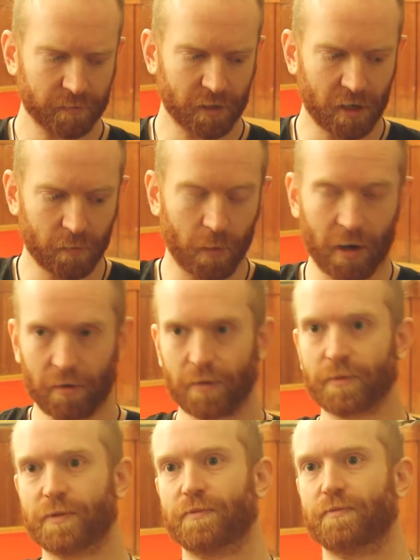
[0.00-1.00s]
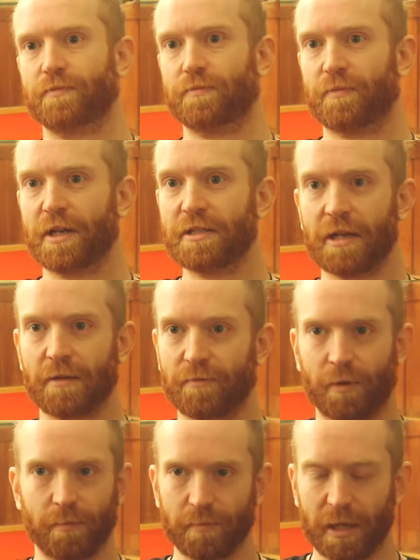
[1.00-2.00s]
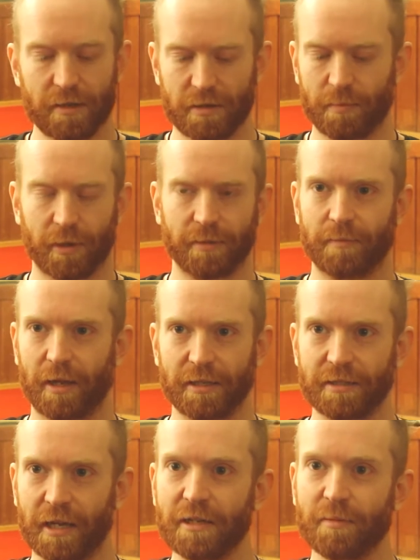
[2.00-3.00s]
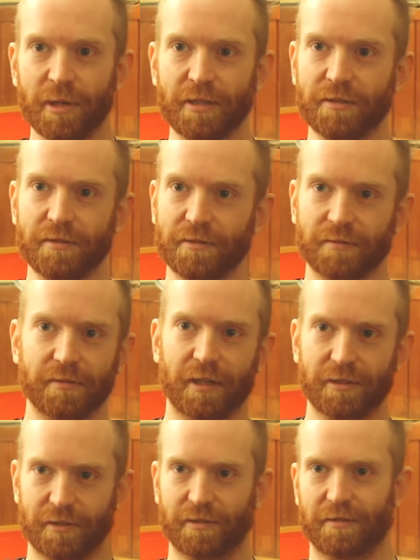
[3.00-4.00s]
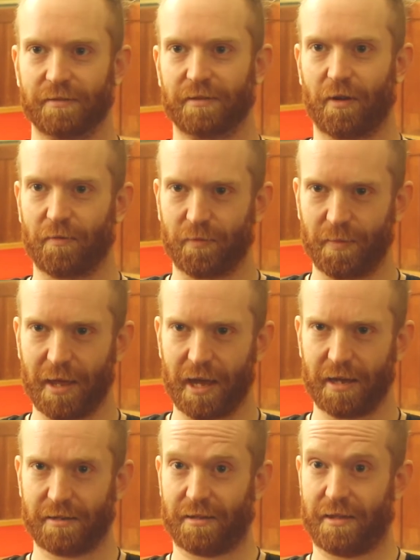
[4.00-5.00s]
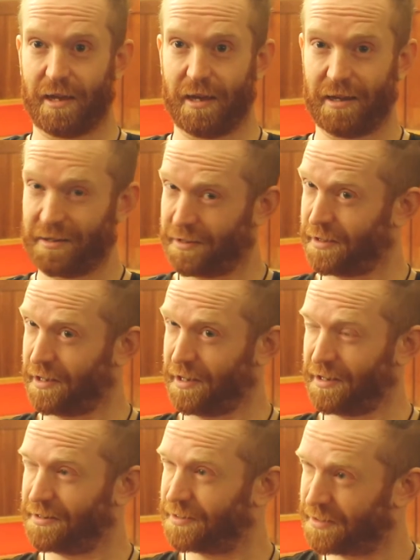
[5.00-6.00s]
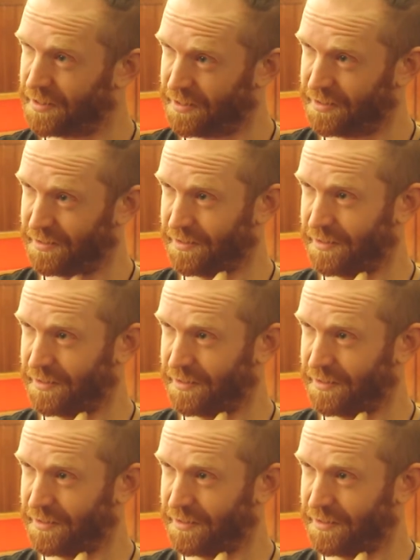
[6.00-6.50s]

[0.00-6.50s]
kind of where I was resonating from, literally by like centimeters. Like just going from there to there to there to there,